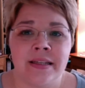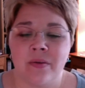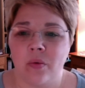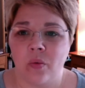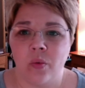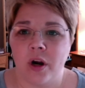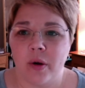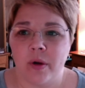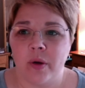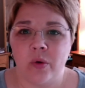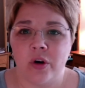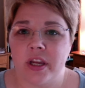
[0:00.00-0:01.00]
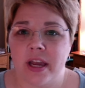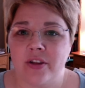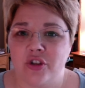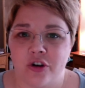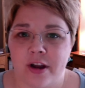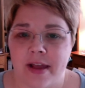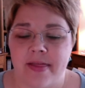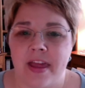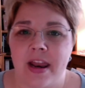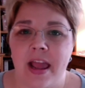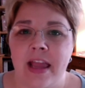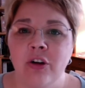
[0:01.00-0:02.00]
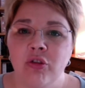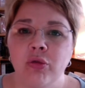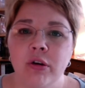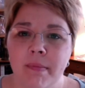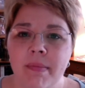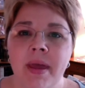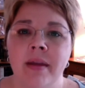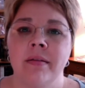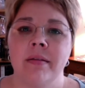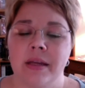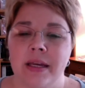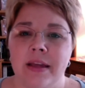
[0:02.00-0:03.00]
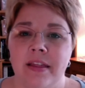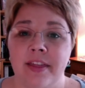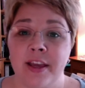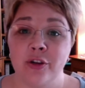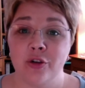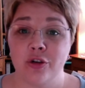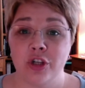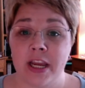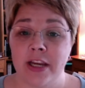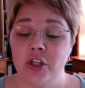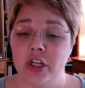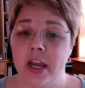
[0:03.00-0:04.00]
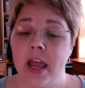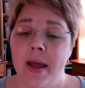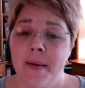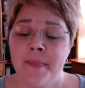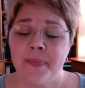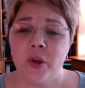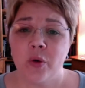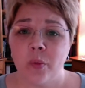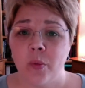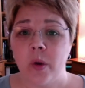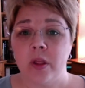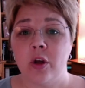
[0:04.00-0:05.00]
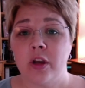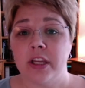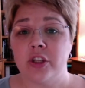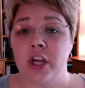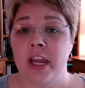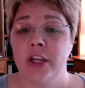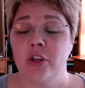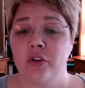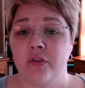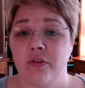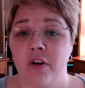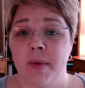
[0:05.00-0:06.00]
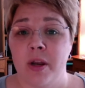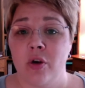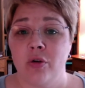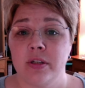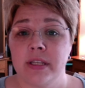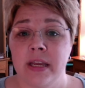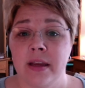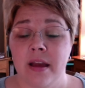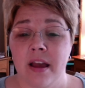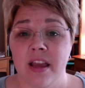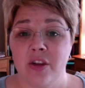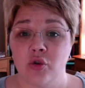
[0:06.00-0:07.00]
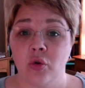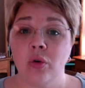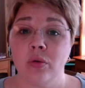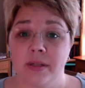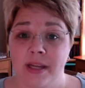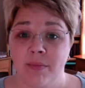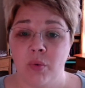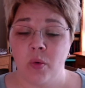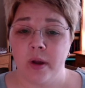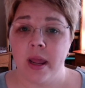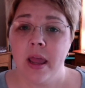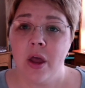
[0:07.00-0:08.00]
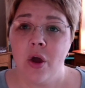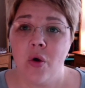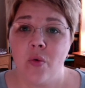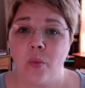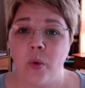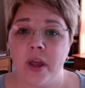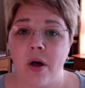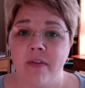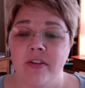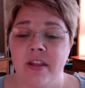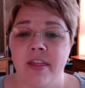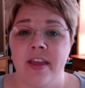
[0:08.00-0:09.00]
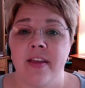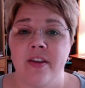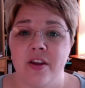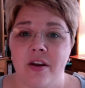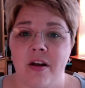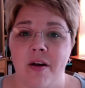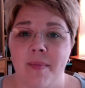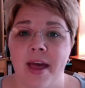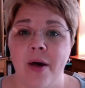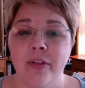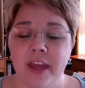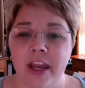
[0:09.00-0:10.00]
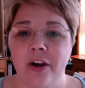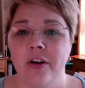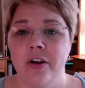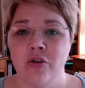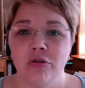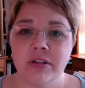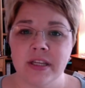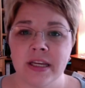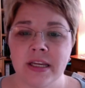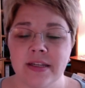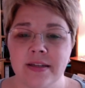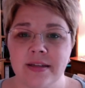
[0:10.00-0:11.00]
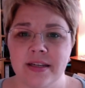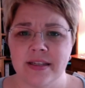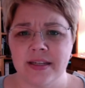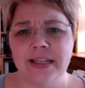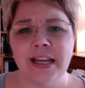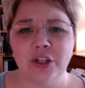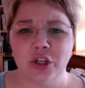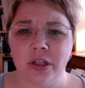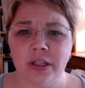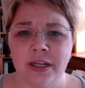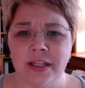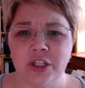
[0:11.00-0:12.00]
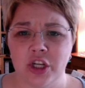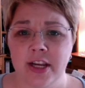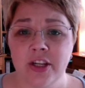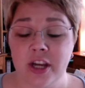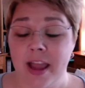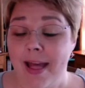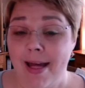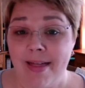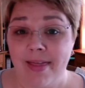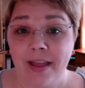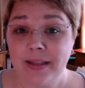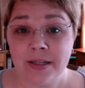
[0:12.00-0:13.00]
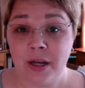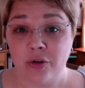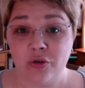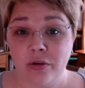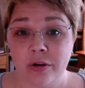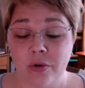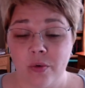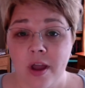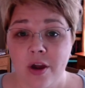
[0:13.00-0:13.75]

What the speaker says: where we were yesterday, that incrementally things are changing. When we look at change from a historical standpoint, we often think that healthcare and nursing is intentional and it's changing. And that's not true.